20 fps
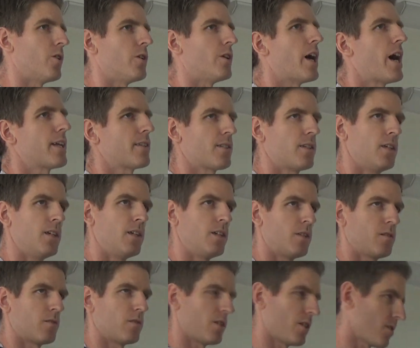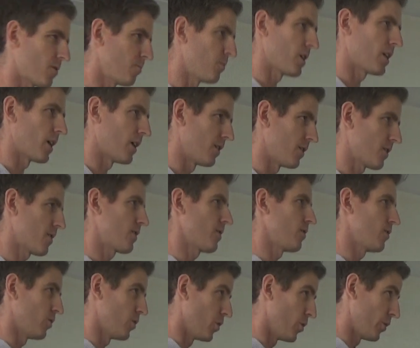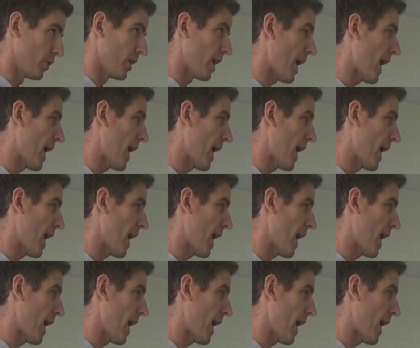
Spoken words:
or not, just because you only